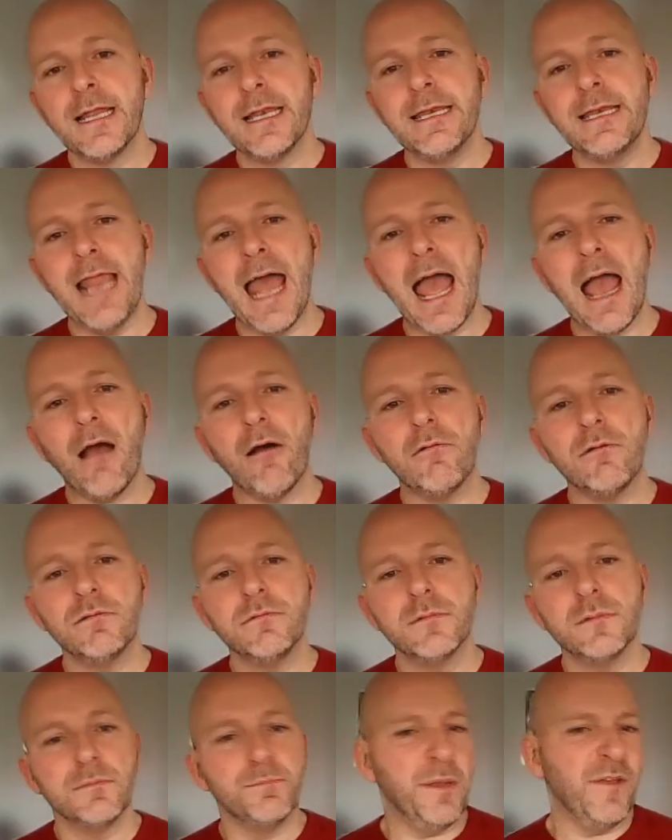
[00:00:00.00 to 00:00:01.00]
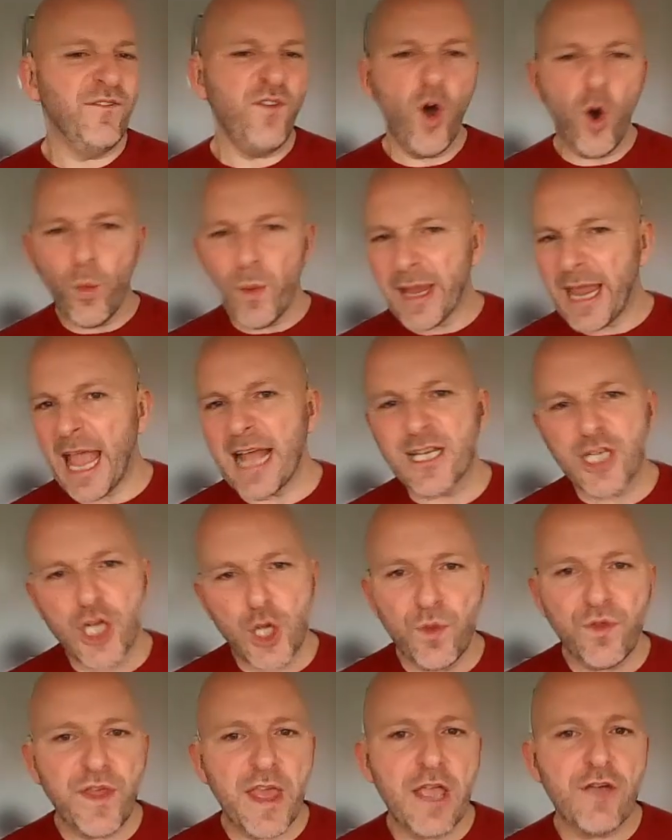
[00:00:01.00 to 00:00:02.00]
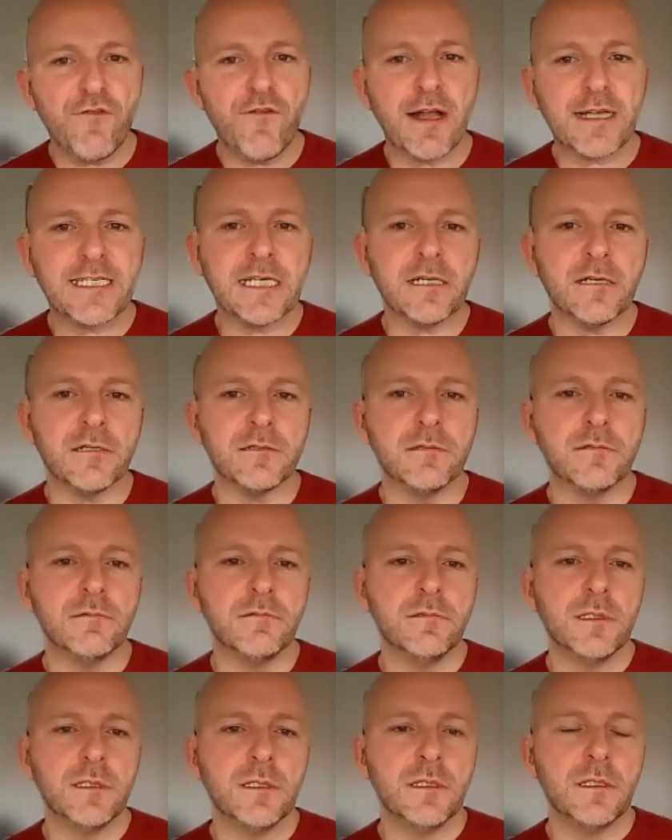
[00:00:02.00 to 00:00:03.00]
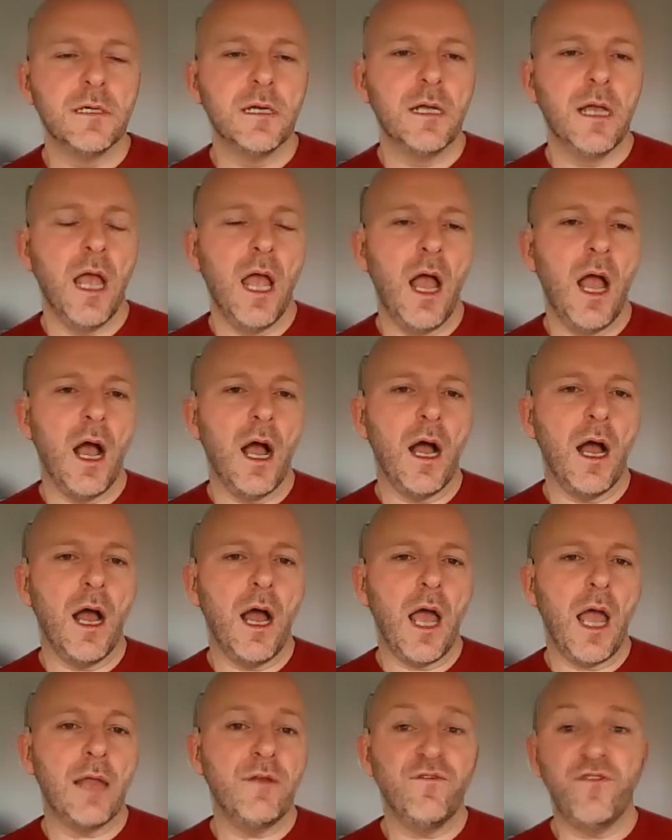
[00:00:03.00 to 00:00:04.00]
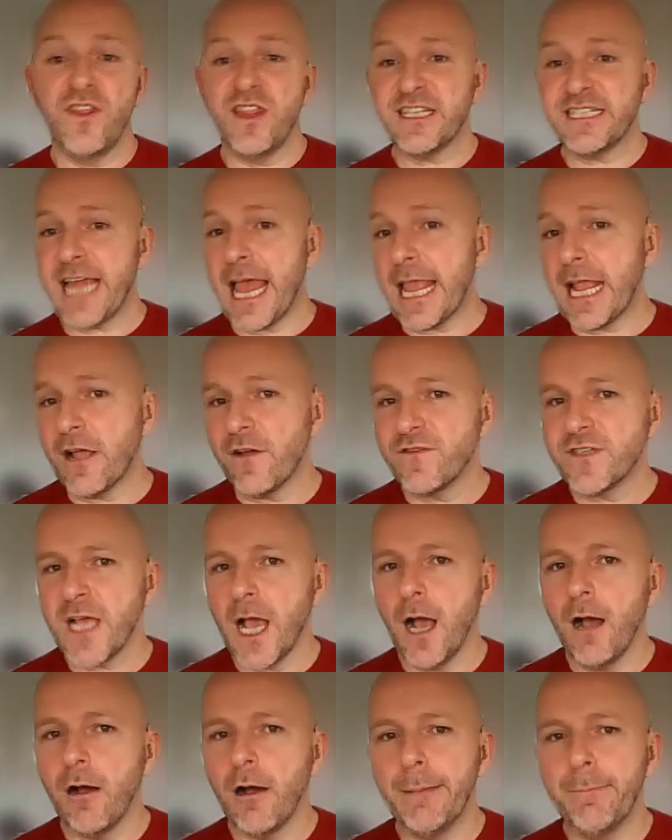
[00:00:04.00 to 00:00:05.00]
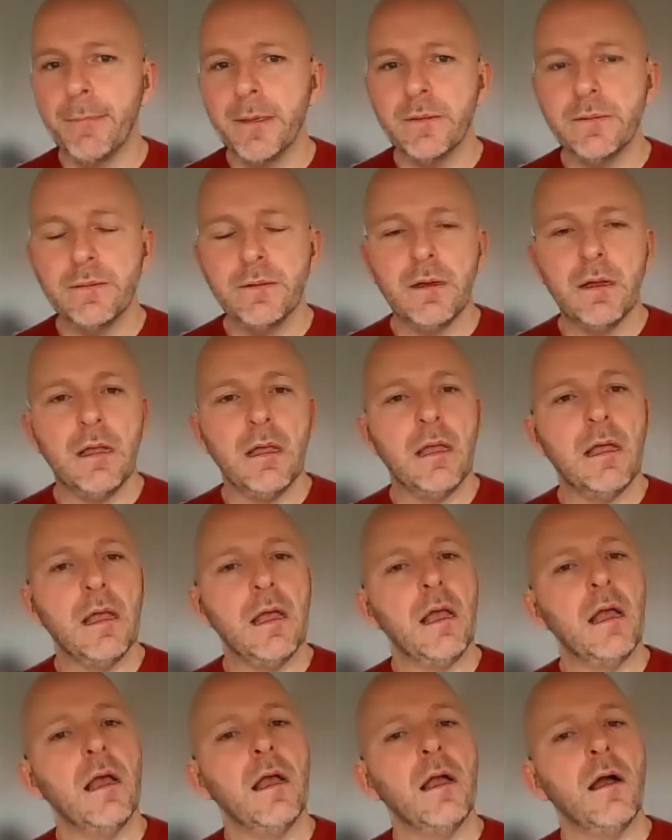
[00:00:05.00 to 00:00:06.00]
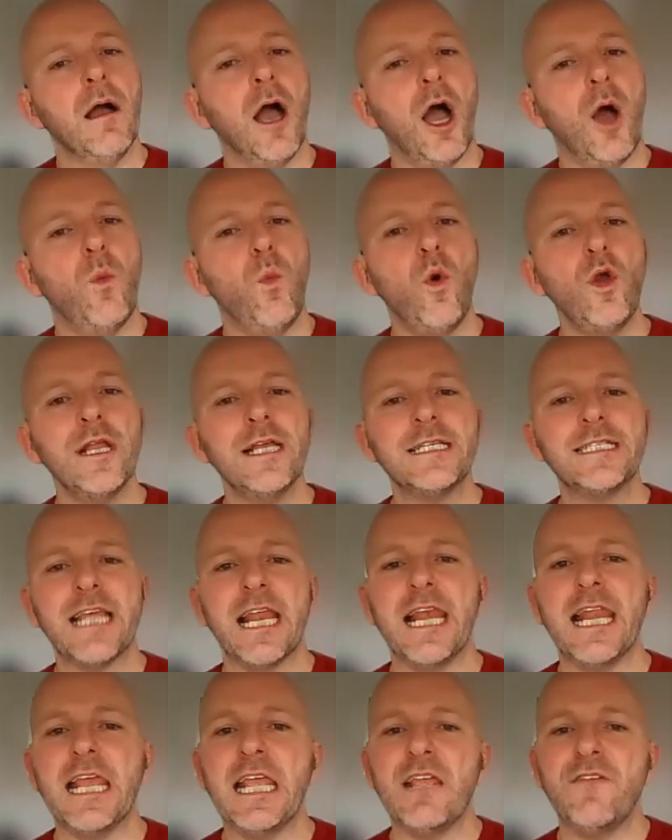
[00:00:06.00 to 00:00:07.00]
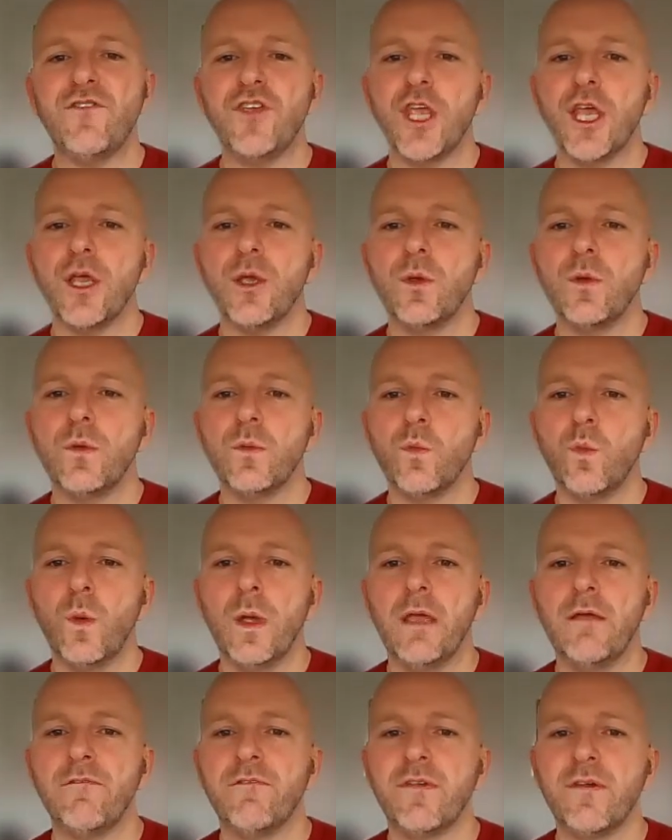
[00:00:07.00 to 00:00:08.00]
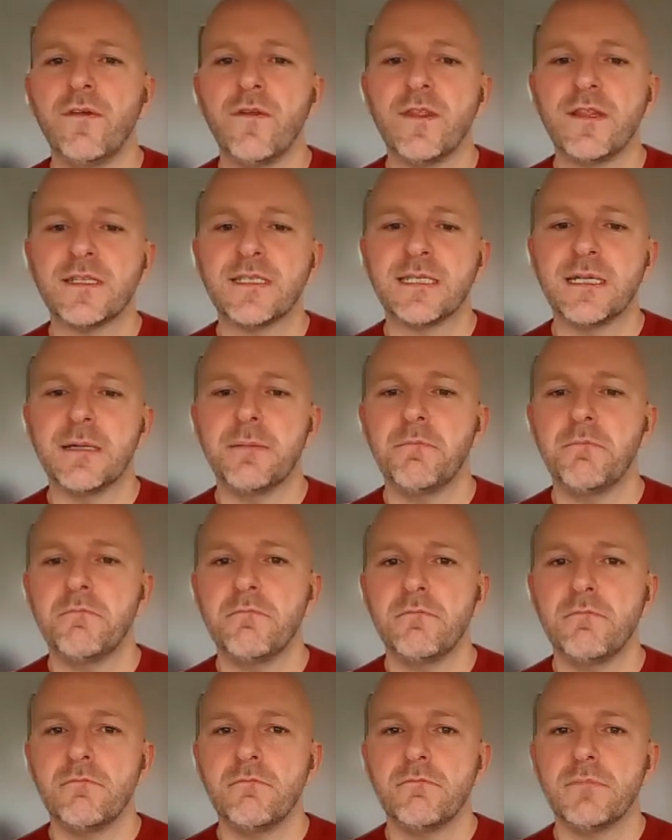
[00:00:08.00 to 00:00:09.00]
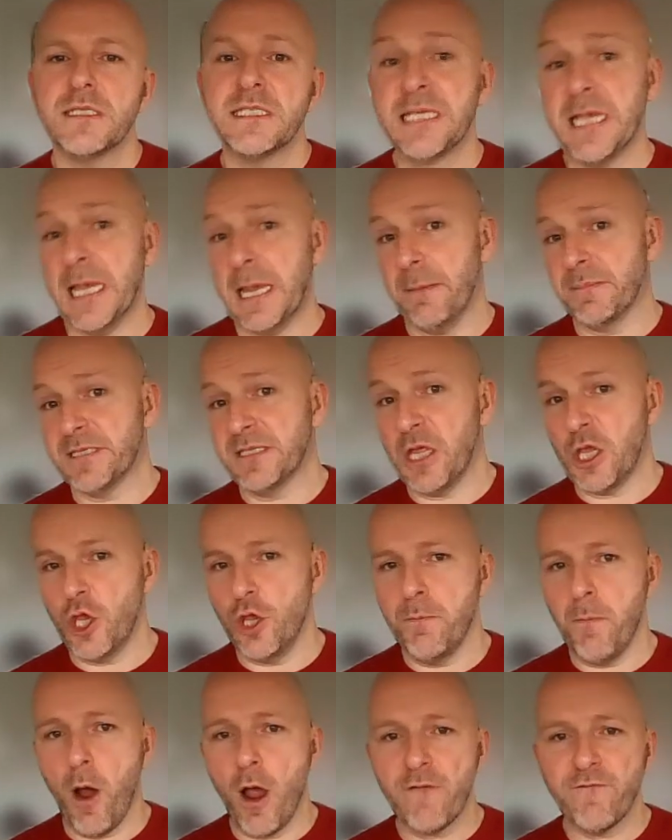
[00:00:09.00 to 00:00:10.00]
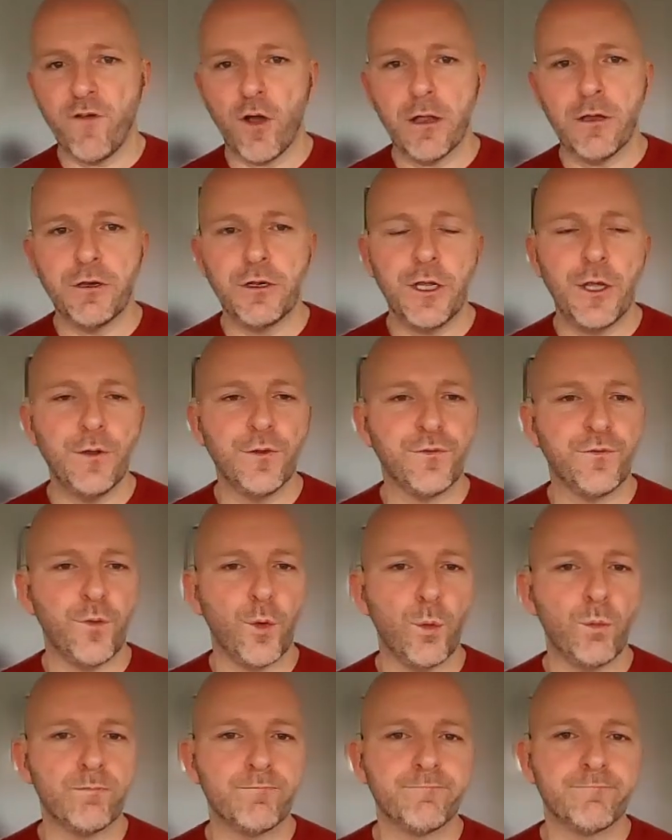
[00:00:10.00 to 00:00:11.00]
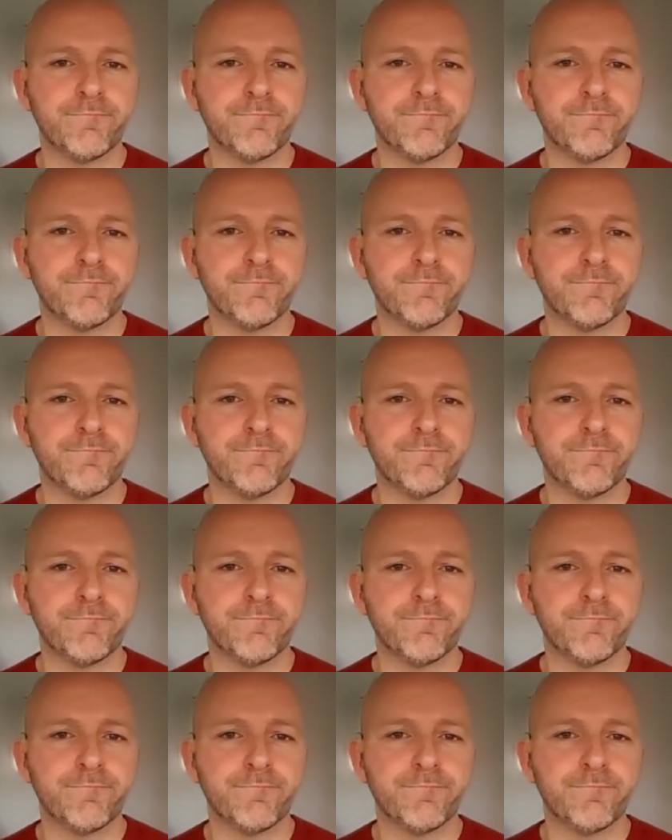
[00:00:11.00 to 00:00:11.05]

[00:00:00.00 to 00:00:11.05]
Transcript: Now, before we get too theoretical, and for the sake of time, I wanted to leave you with some tips that you might find useful.